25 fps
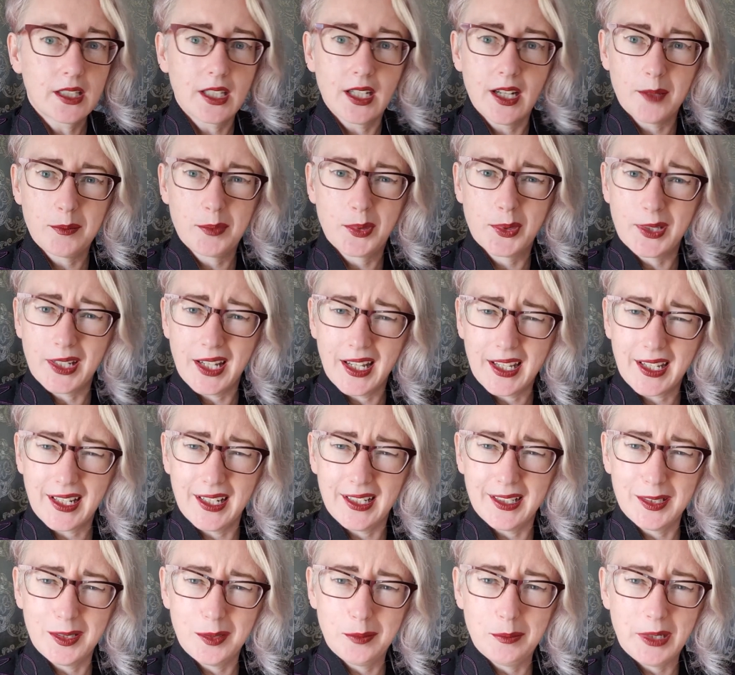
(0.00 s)
Can I put like
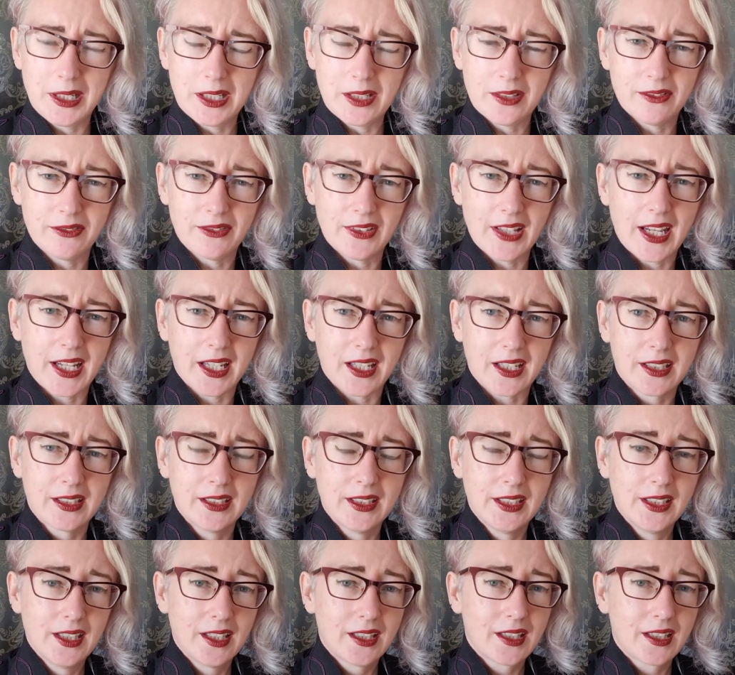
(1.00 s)
a little bit of like